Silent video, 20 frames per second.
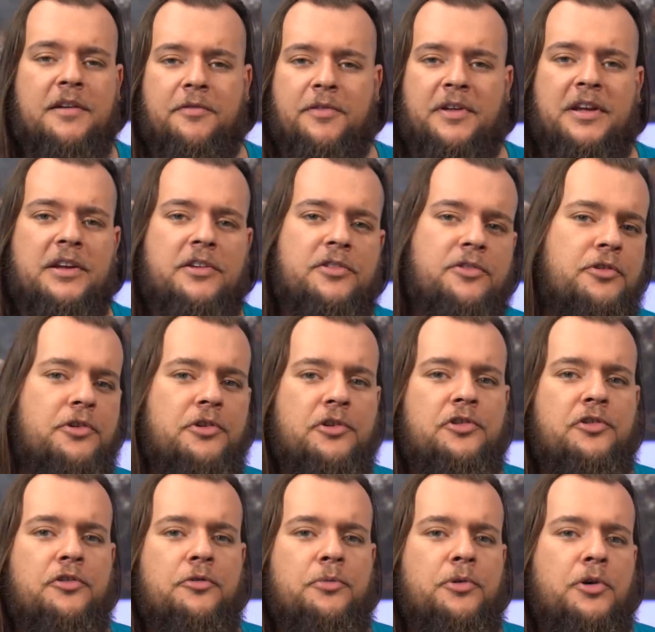Theists that
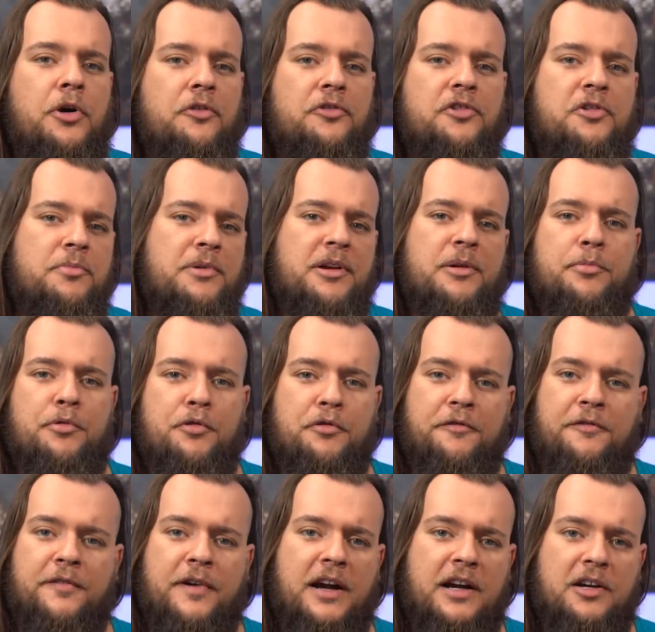assume God to be a
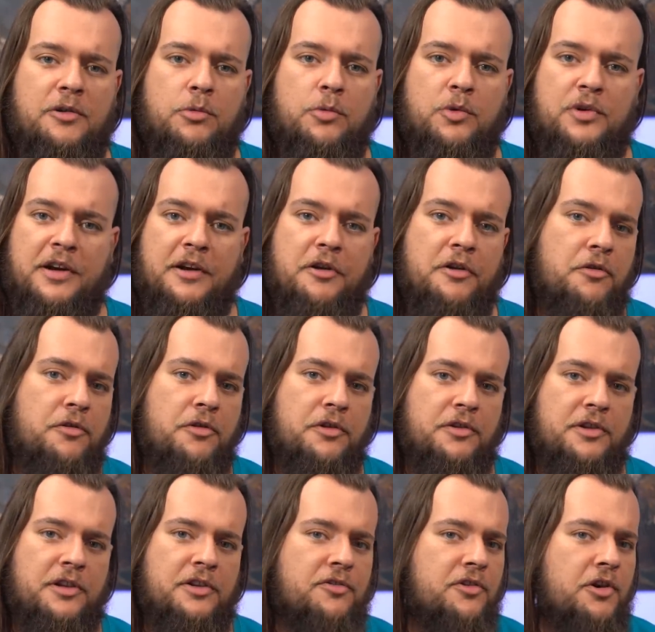brute fact will tell you
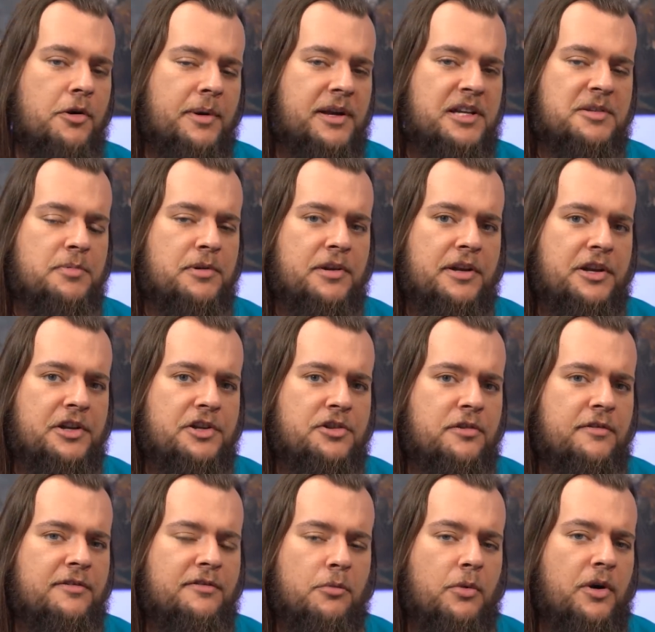that there's no
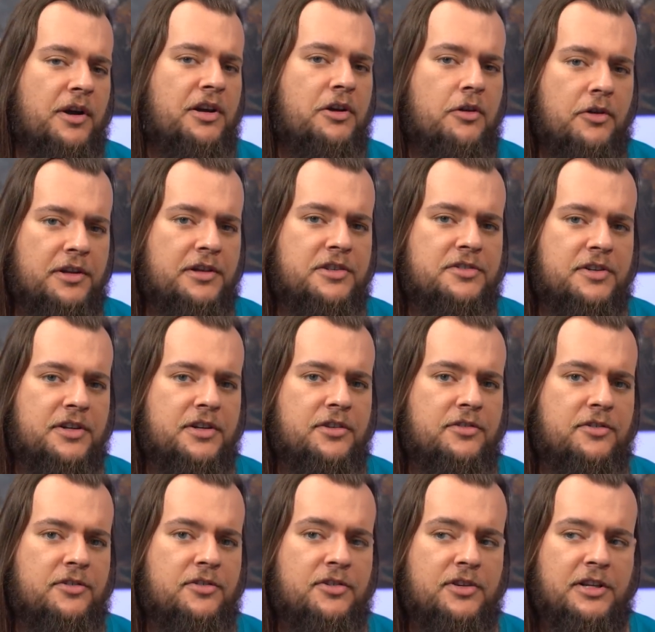explanation for why God
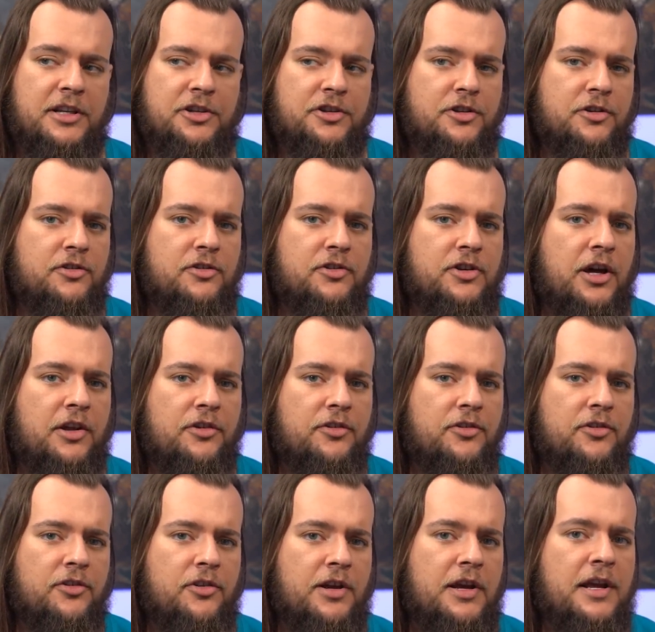exists, he just
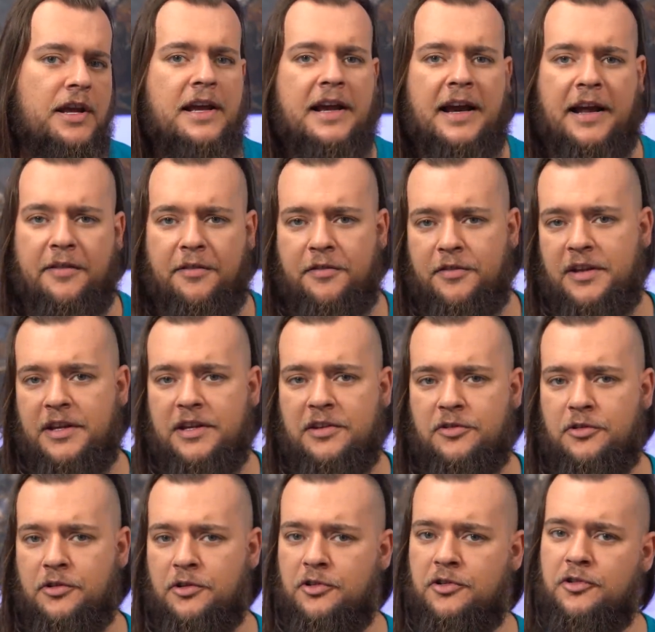does. And theists
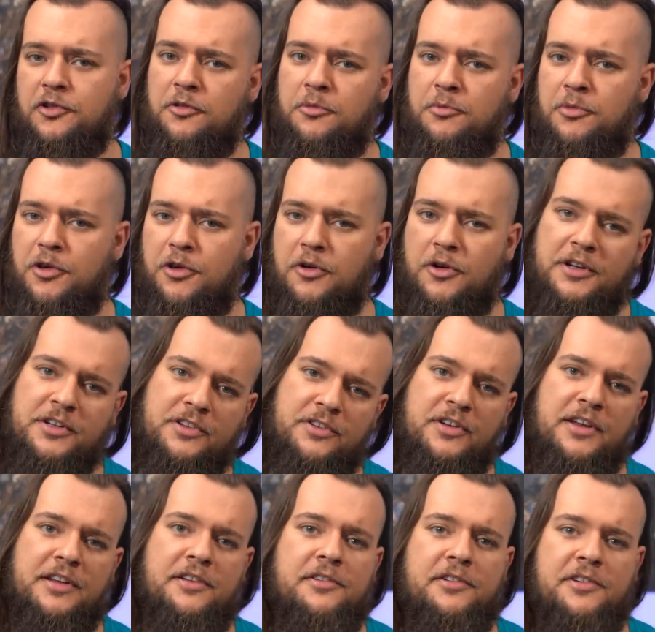that assume that God is a
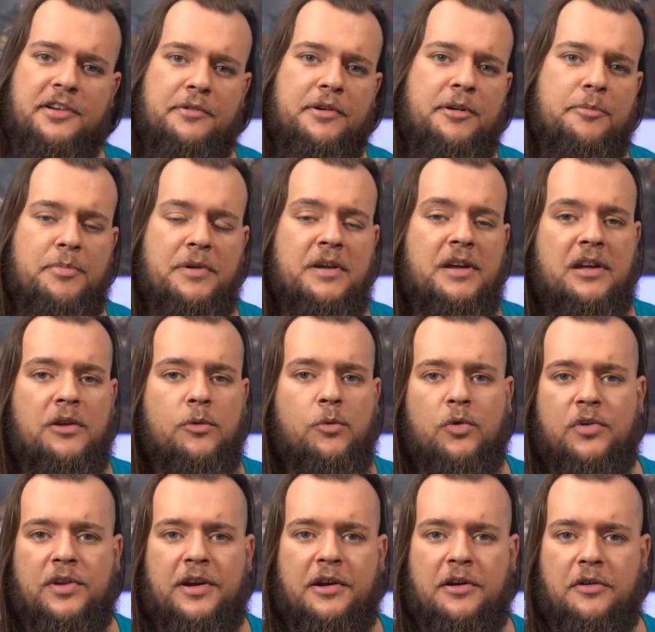necessary being
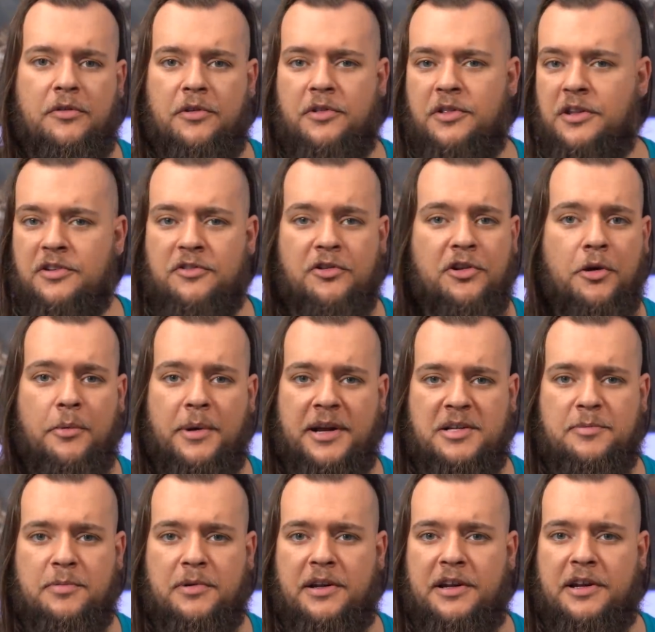will tell you that there's no
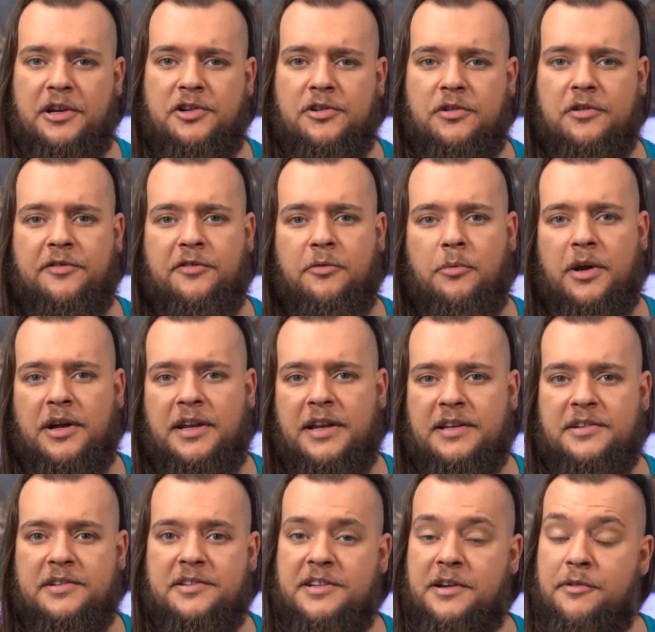explanation for why
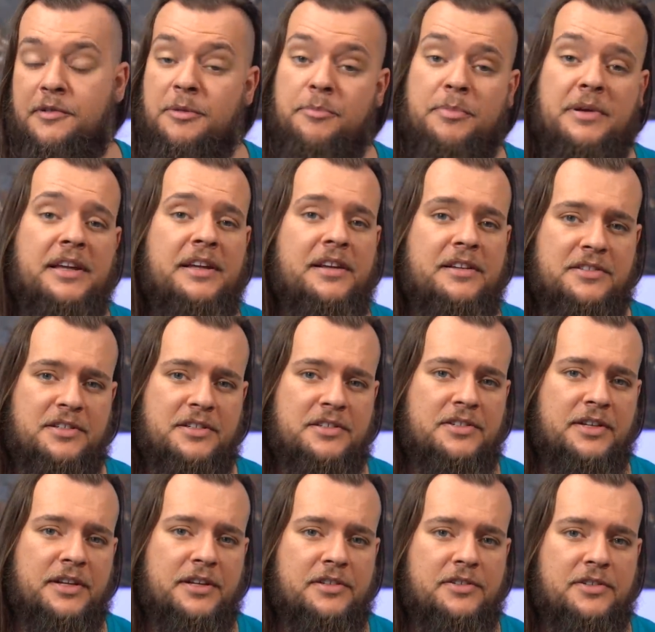necessary beings
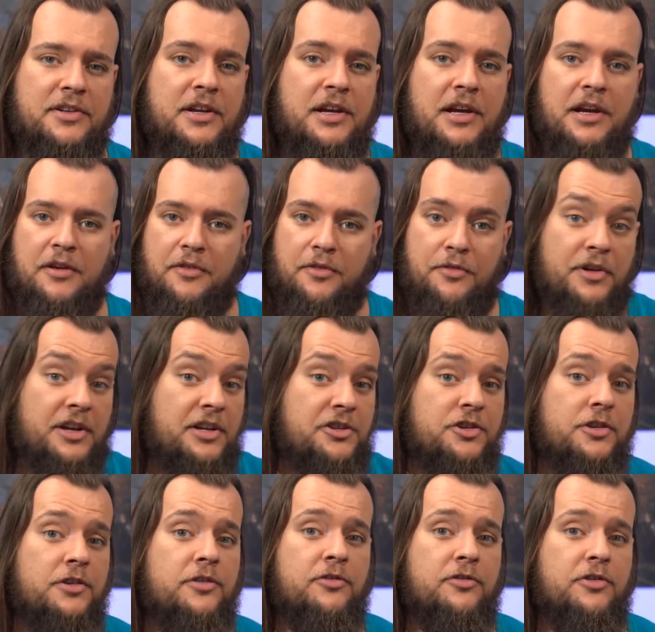exist, they
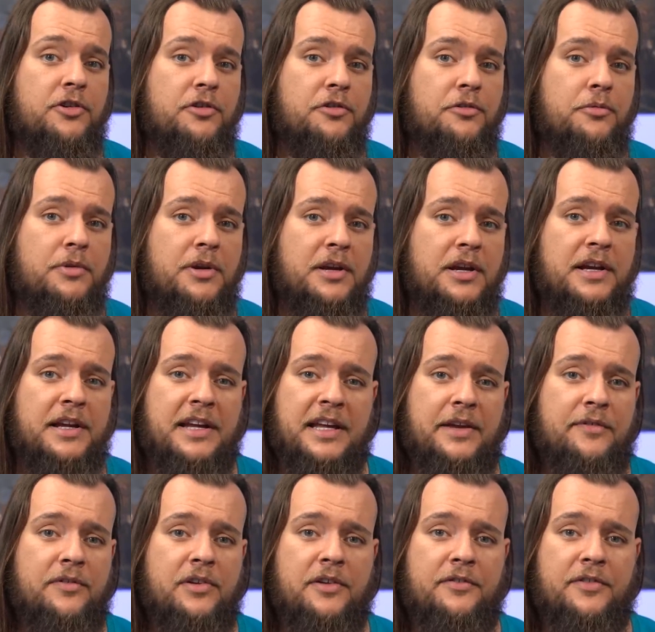just do,
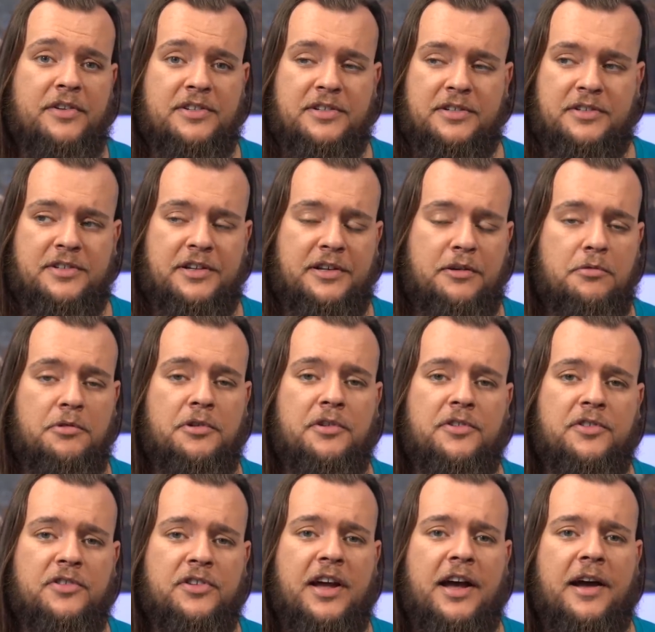even if it's a singleton
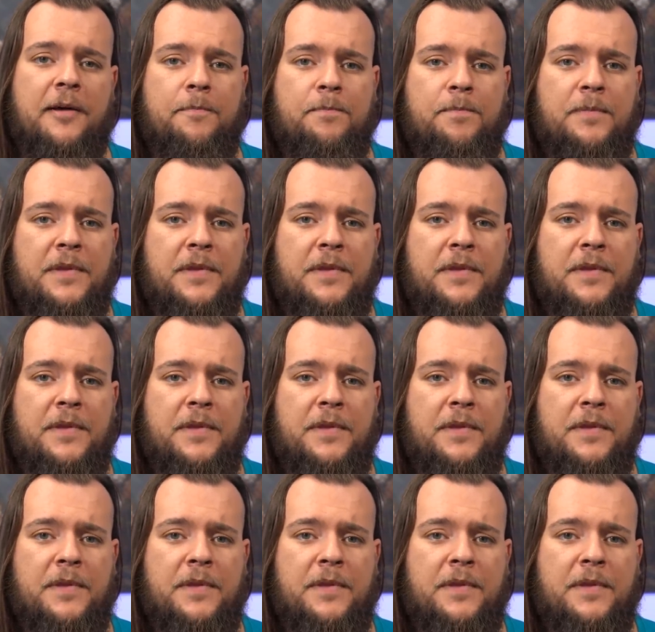set.